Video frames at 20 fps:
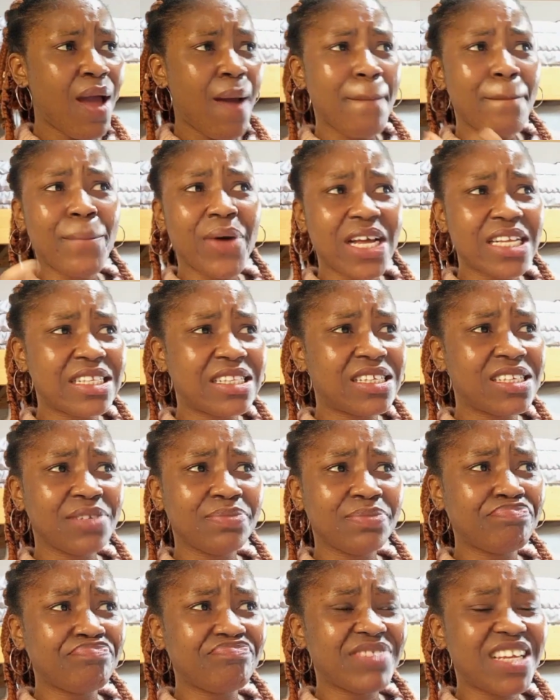But
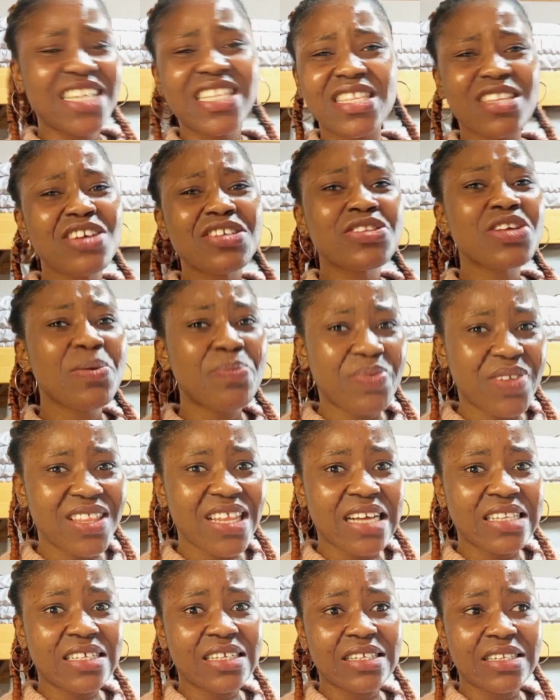it's not something
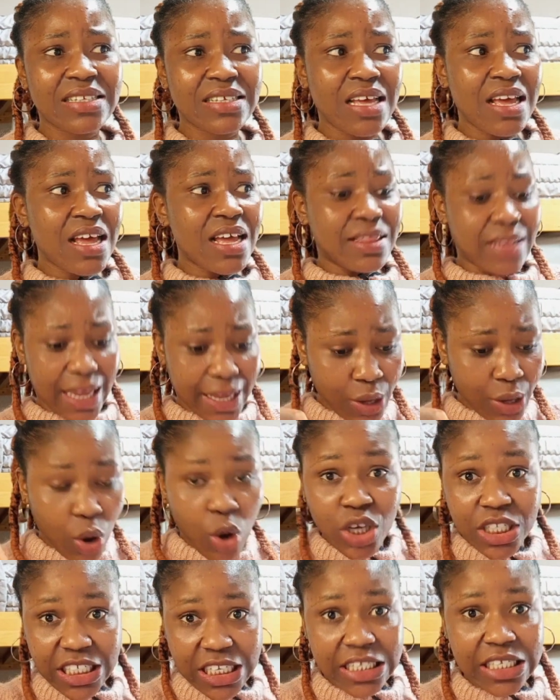that is like
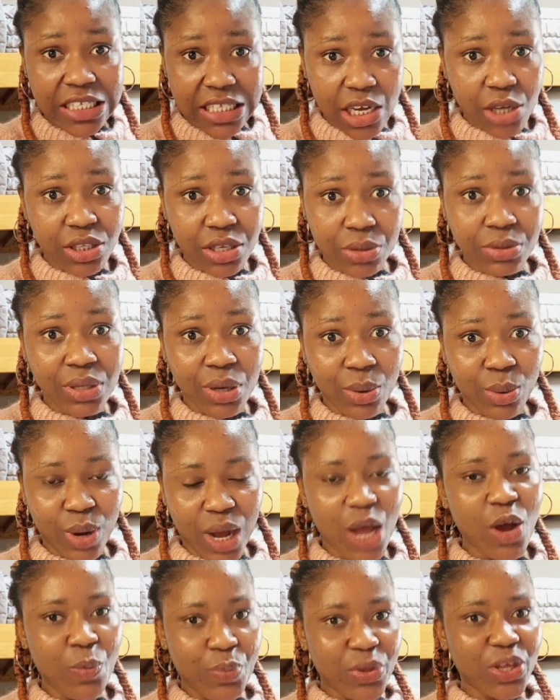urgent now.
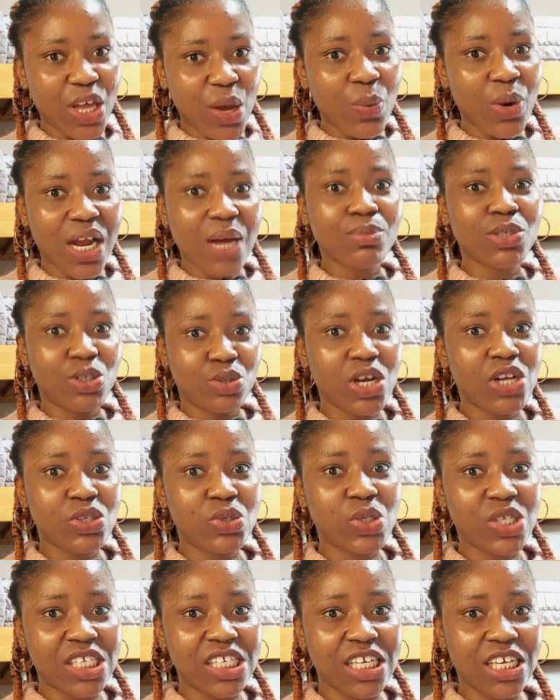I hope you get what I'm trying
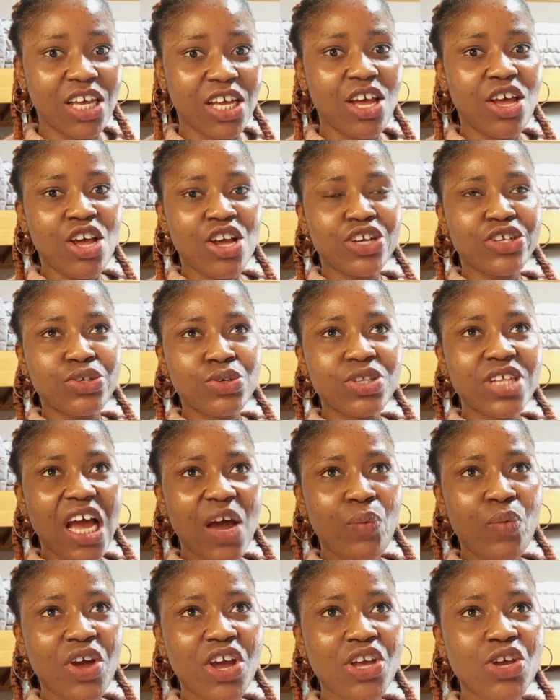to say. So that
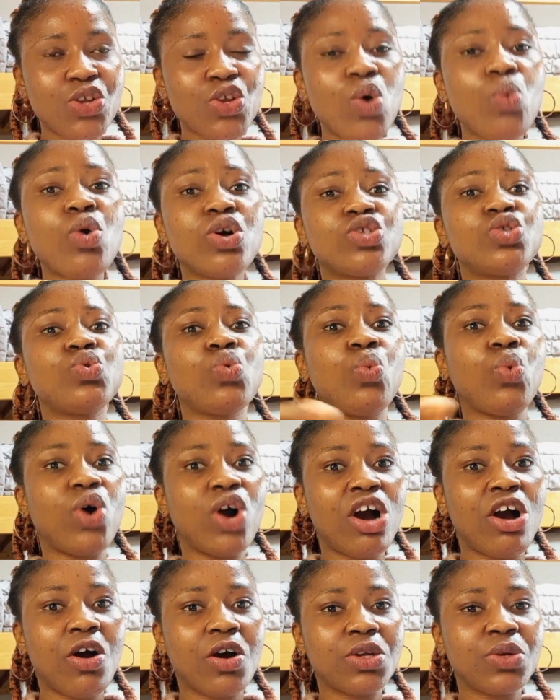way, you know what to
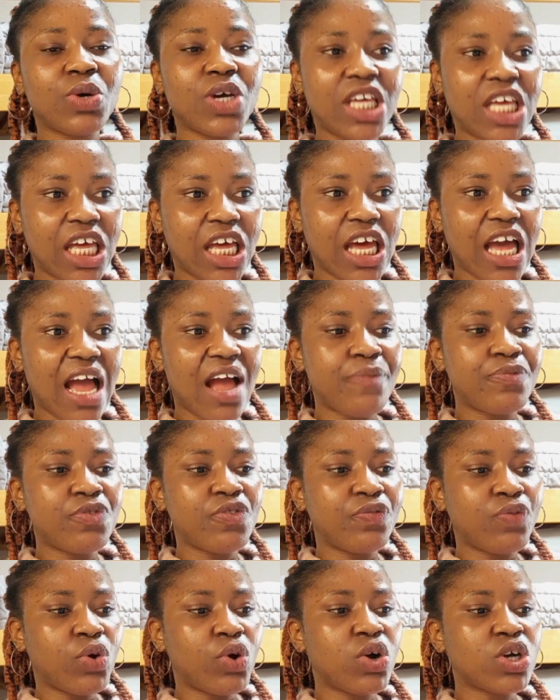work on. Okay, I have to
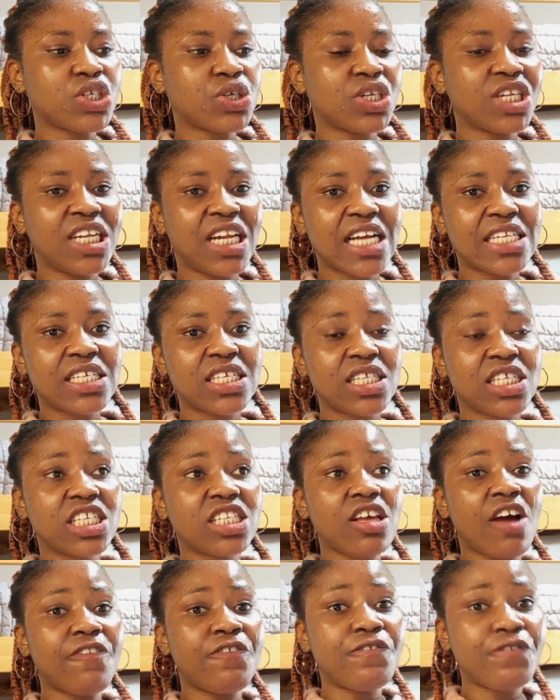focus on getting this
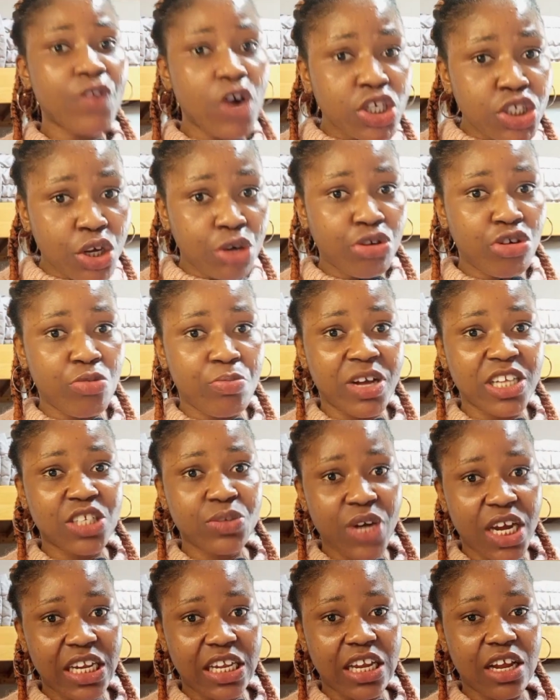4 documents
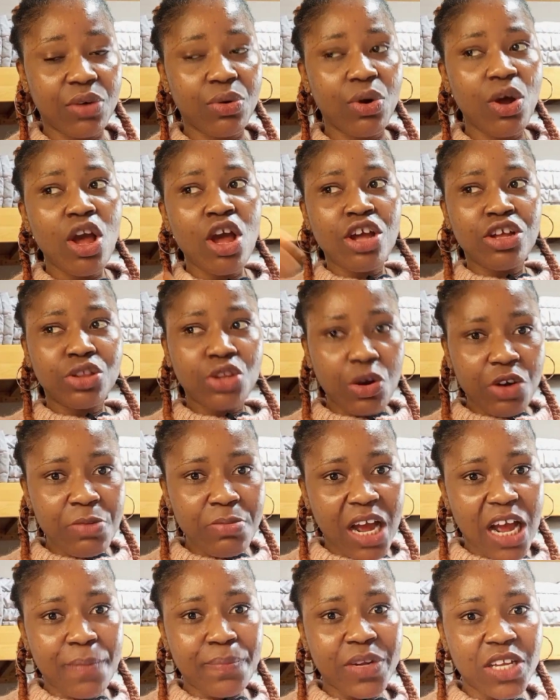right now. During
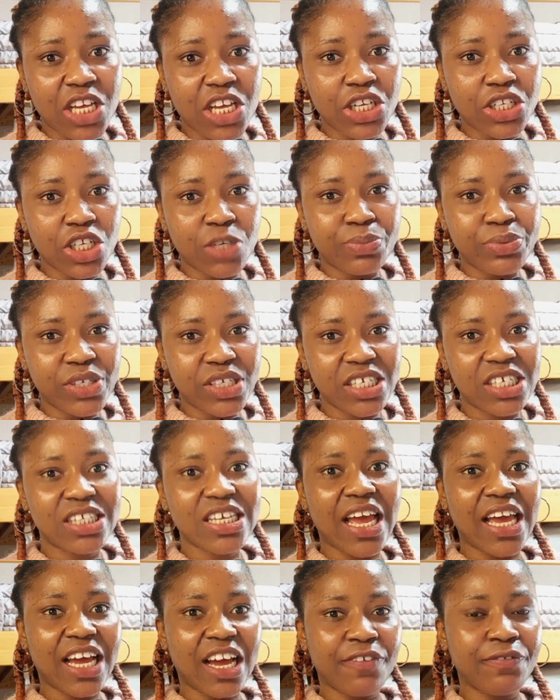my application process,
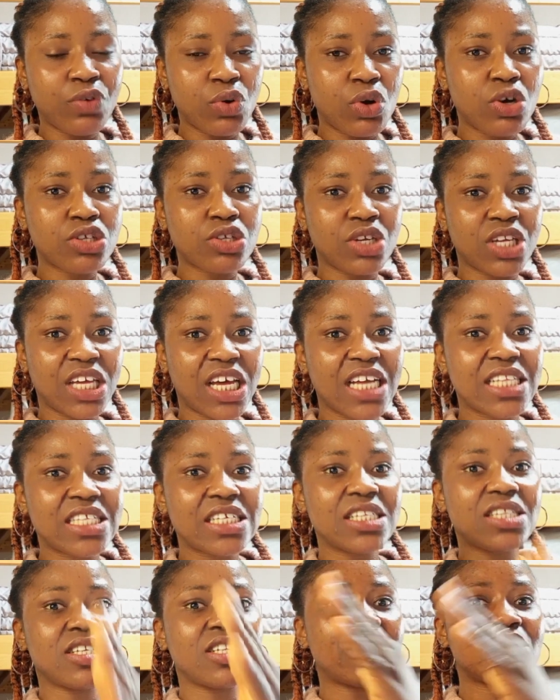I can focus on
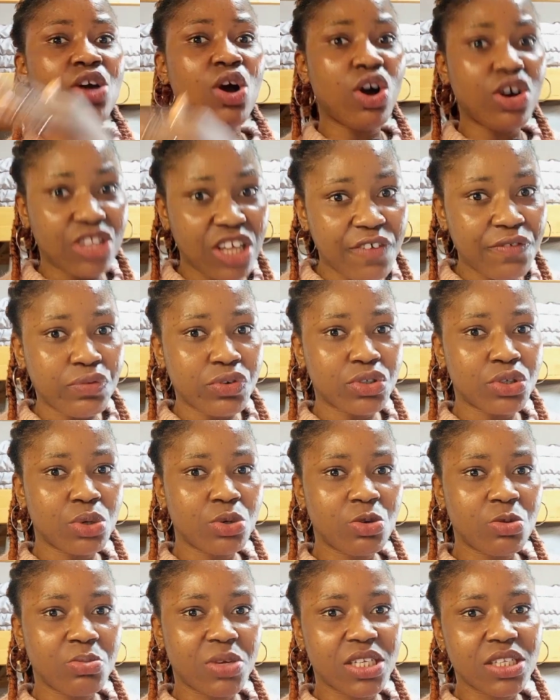getting this other 4
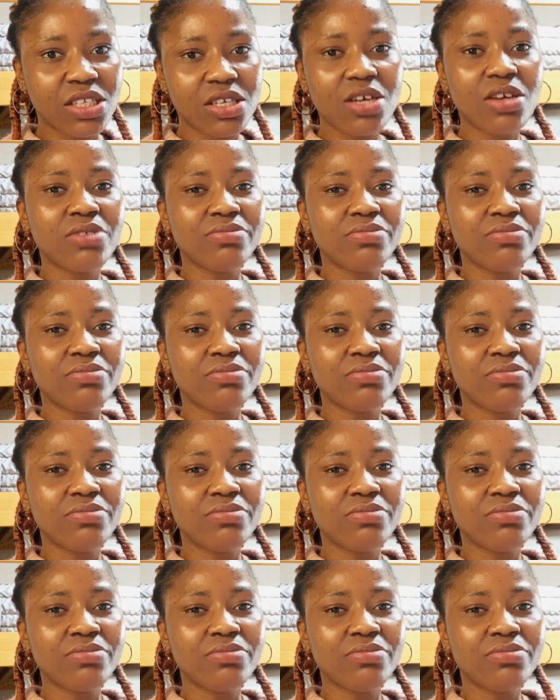documents.